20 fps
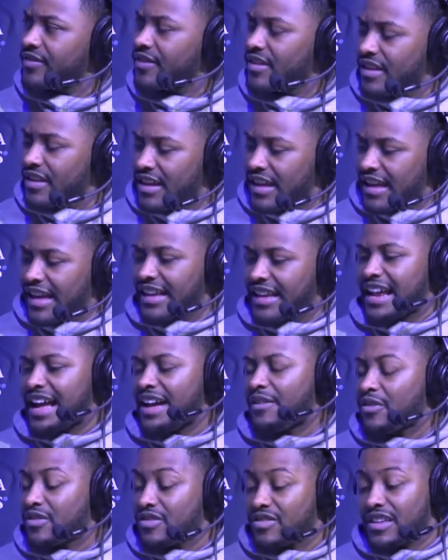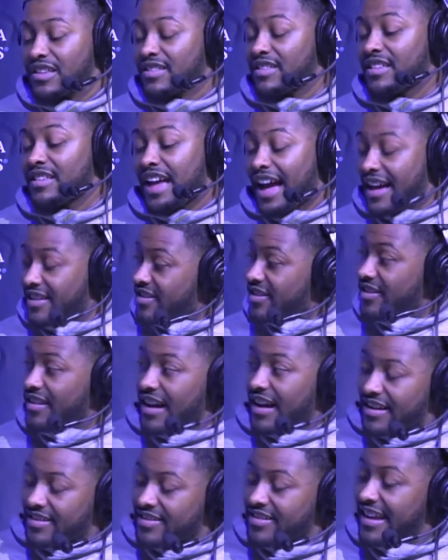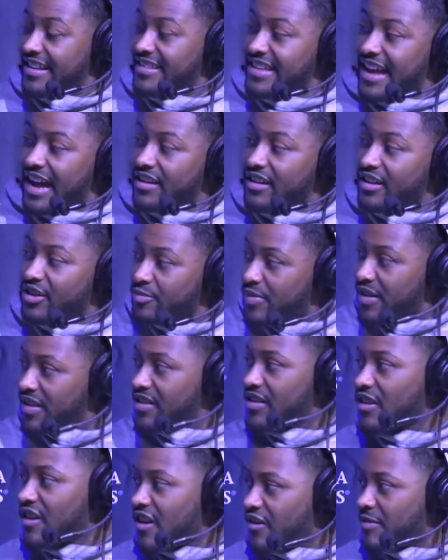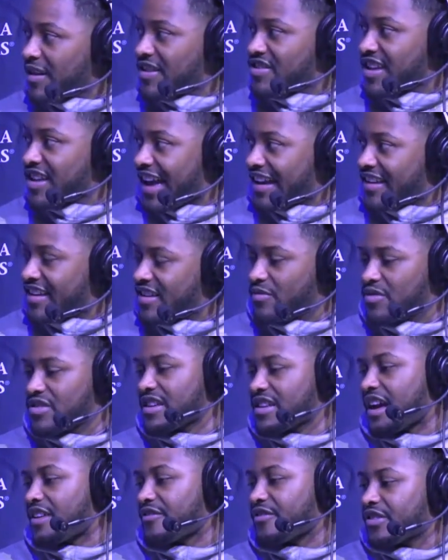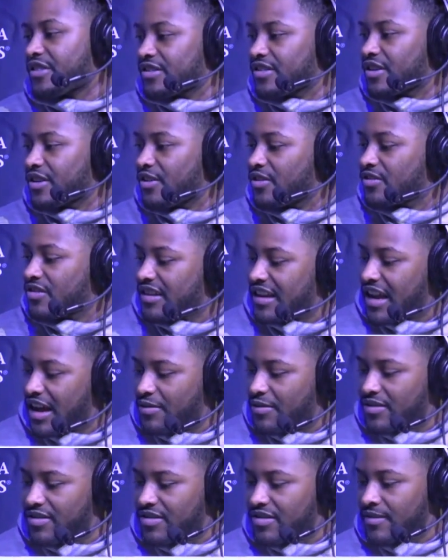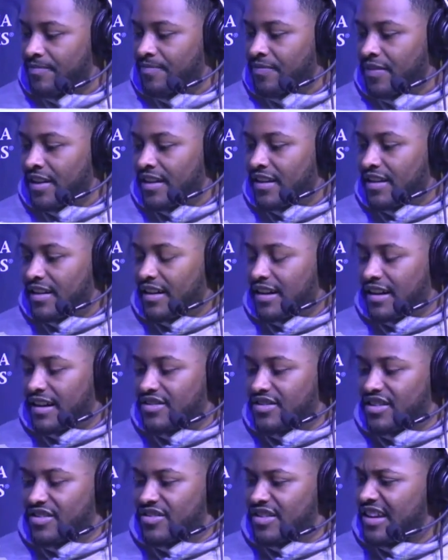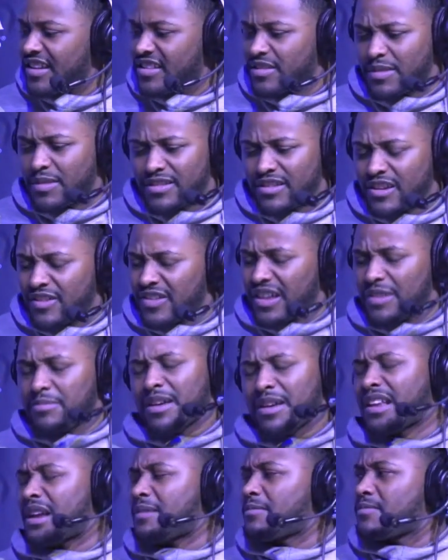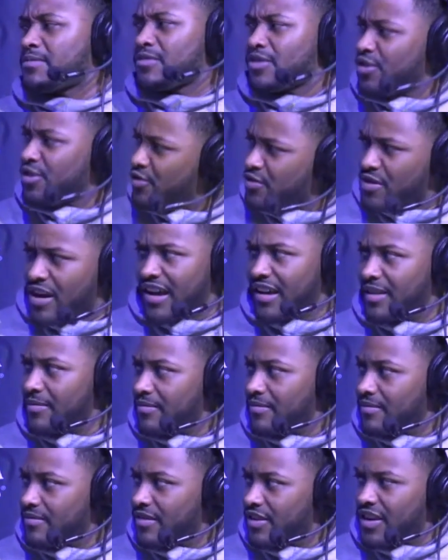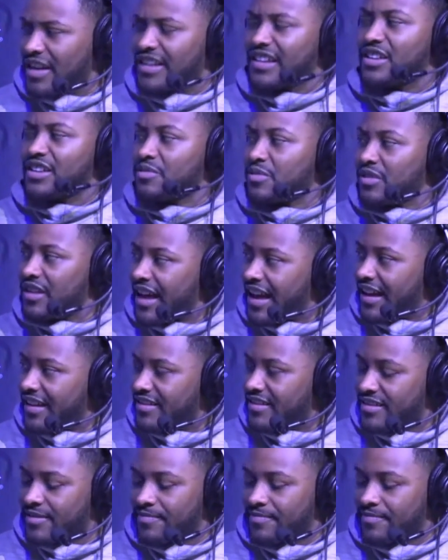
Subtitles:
And I was I sat down a little bit, took off my jacket. We shot free throws. And I was just thinking to myself, like, man, I'm too hyped. I need to relax.